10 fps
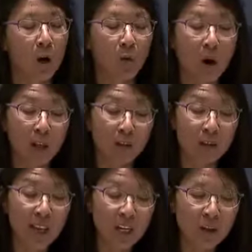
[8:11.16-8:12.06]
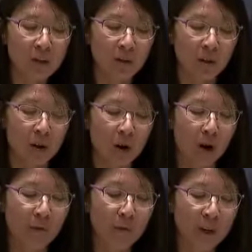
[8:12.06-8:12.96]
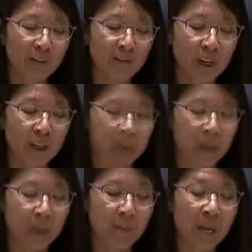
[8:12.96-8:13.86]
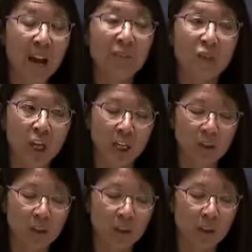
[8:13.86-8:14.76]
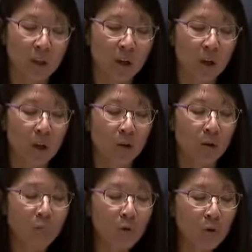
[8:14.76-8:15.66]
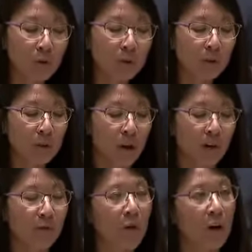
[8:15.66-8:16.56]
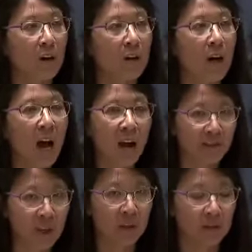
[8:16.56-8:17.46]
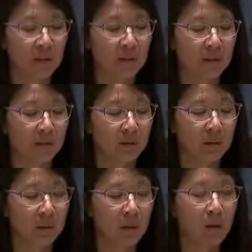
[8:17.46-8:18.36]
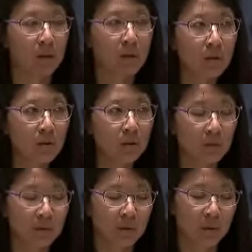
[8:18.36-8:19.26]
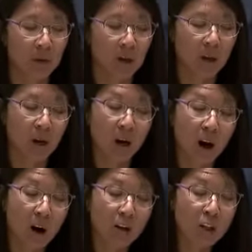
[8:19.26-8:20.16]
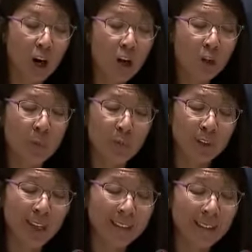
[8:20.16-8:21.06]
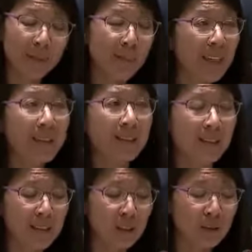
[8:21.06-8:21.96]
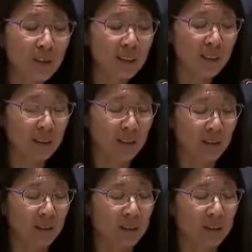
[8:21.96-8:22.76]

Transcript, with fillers: While the nature of warfare may have changed, the rules of war have not. You are charged with protecting peace and security.